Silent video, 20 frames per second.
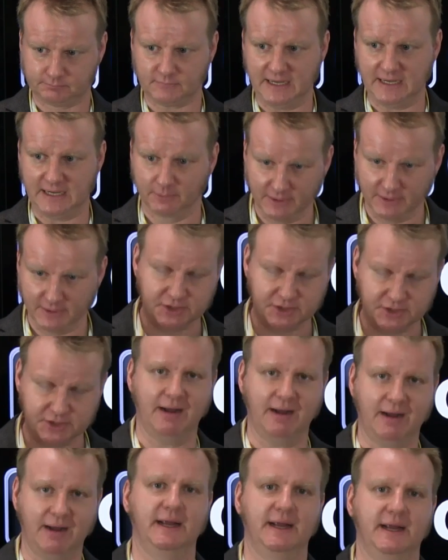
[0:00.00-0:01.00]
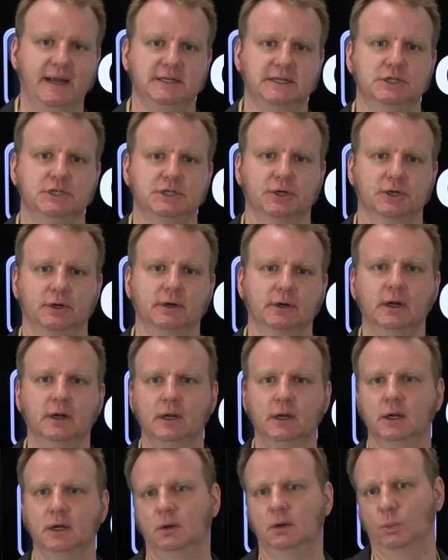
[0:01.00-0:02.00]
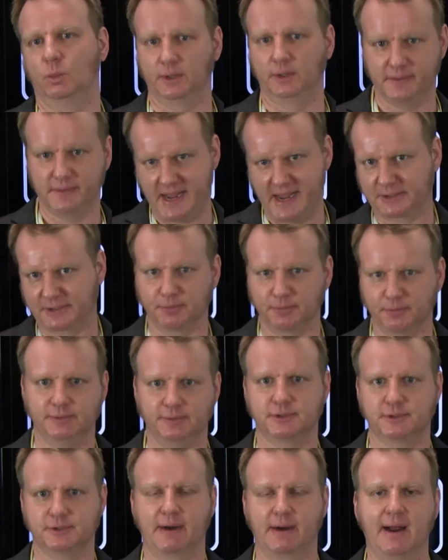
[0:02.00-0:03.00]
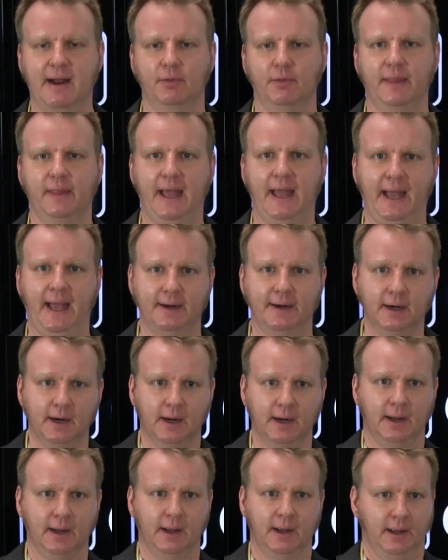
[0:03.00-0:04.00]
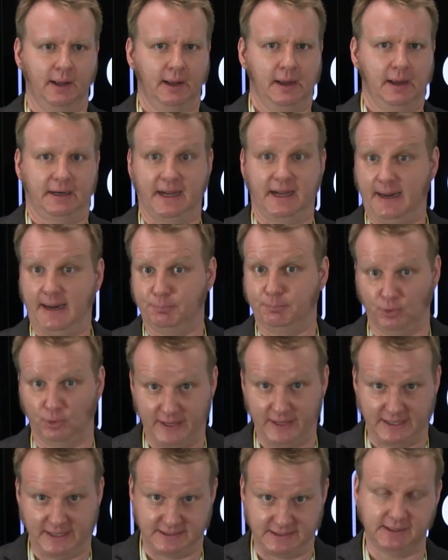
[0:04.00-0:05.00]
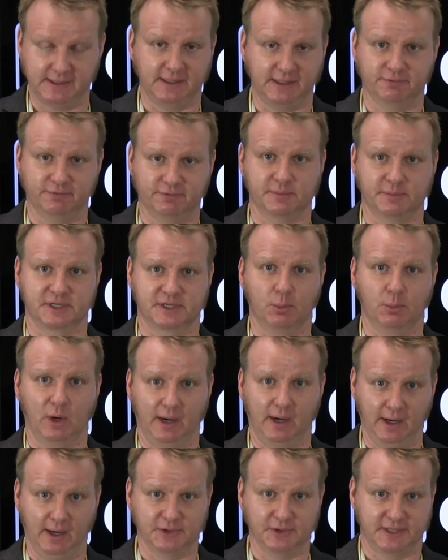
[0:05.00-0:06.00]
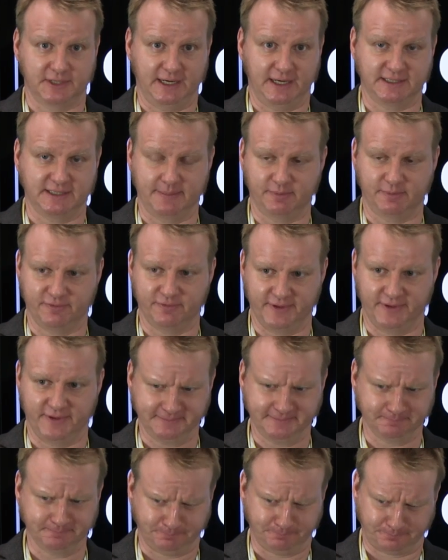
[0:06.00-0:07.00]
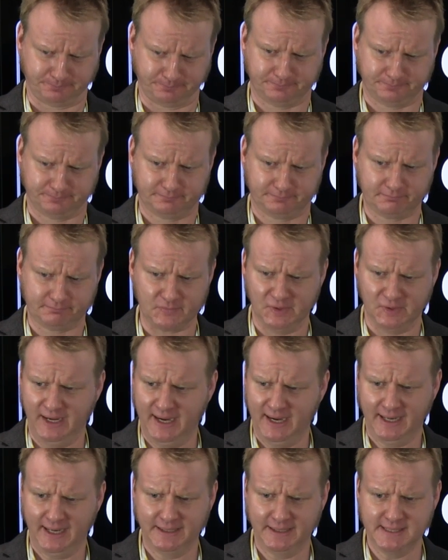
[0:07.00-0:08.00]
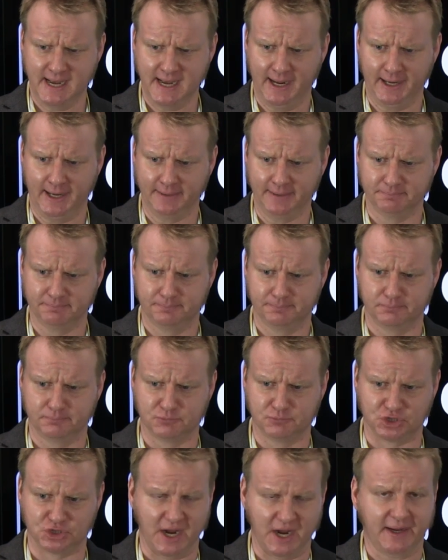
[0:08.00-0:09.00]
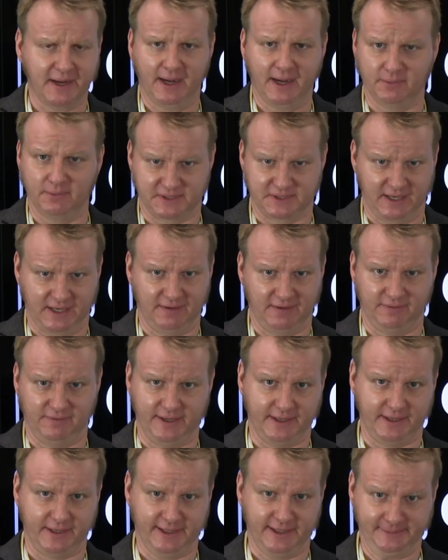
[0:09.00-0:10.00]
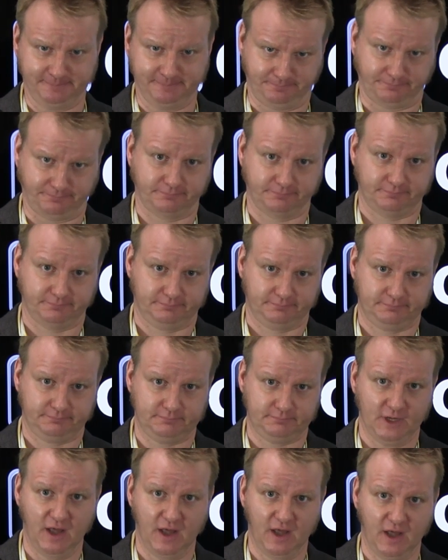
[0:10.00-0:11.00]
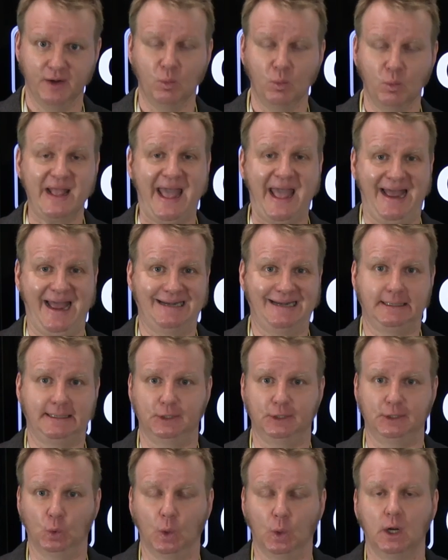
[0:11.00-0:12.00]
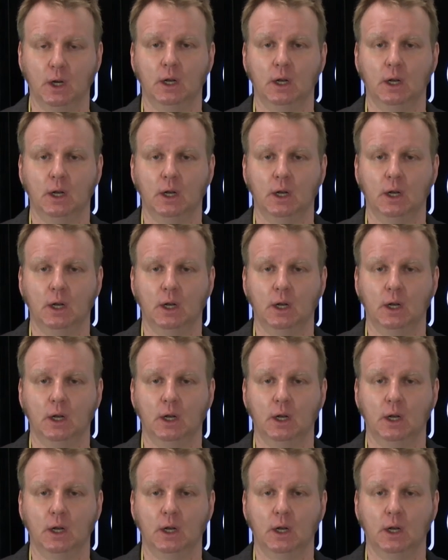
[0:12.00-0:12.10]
how do I describe that t-shirt? What are the attributes around that? Can I pull that data in from somewhere else? That type of thing. And checkout was kind of like a thing we had to do.